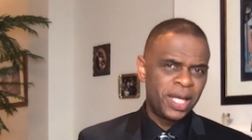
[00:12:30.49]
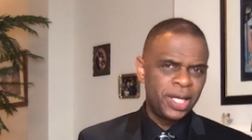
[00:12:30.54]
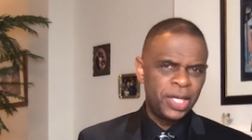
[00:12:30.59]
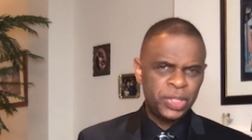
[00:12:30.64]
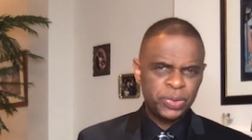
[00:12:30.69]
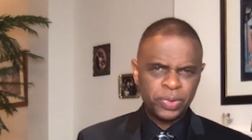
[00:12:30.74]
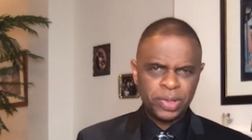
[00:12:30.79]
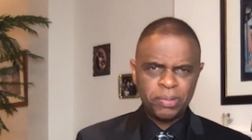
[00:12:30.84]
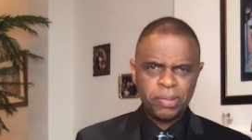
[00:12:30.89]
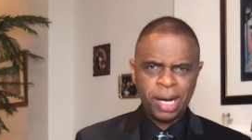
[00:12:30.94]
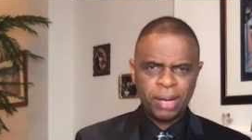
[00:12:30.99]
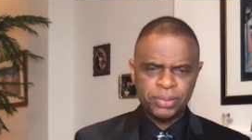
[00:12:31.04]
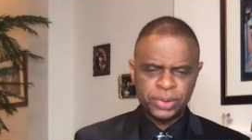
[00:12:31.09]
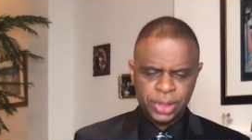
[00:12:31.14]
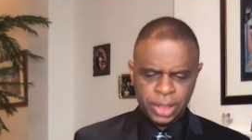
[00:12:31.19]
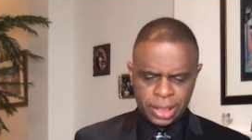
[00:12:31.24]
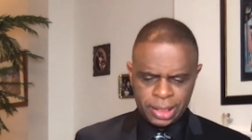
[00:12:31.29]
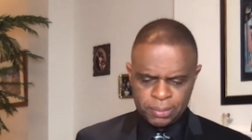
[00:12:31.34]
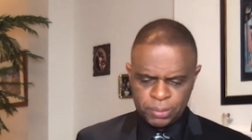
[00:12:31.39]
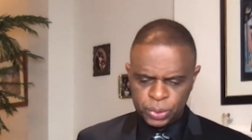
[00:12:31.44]
Here's what the Bible
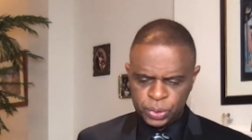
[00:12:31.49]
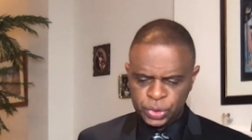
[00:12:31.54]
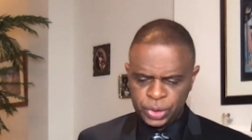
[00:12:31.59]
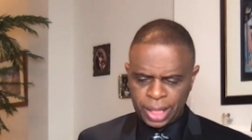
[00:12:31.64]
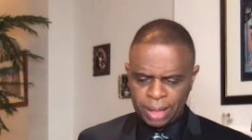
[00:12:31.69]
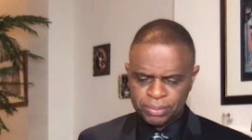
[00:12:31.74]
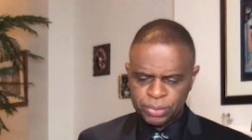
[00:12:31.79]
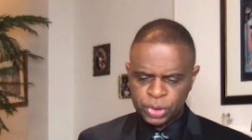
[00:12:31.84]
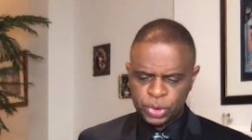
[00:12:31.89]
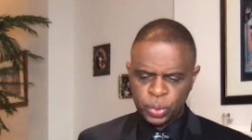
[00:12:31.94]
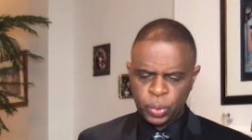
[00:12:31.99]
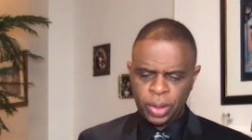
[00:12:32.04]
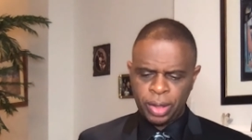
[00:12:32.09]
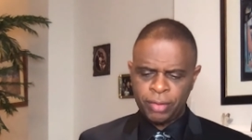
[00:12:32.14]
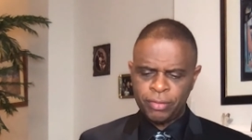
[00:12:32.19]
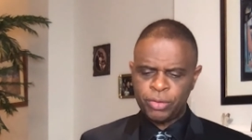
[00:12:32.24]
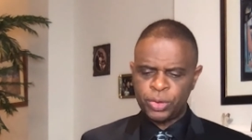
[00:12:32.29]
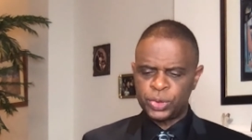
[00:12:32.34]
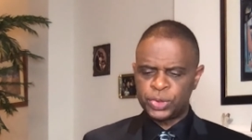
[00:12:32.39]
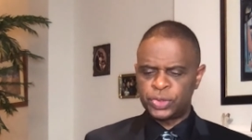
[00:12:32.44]
said Hebrews chapter
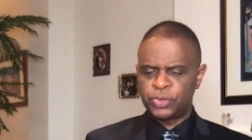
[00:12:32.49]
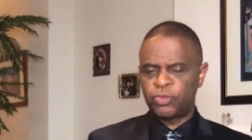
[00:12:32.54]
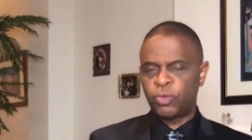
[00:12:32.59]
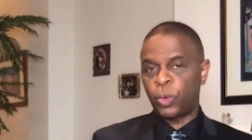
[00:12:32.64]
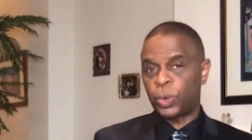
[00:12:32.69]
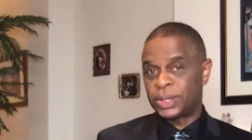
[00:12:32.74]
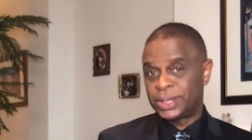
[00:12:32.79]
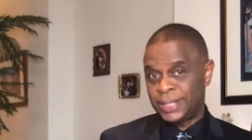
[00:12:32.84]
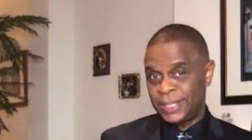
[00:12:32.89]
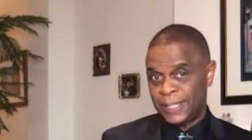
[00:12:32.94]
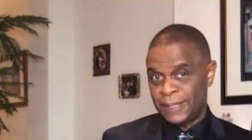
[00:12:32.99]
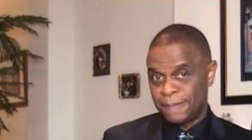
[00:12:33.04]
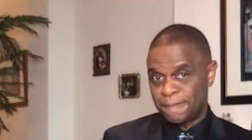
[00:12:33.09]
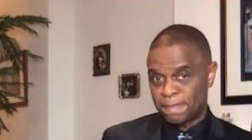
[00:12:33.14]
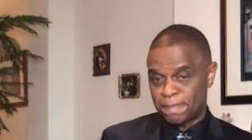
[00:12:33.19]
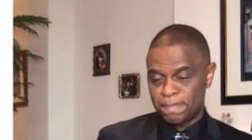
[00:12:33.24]
12, verse 14.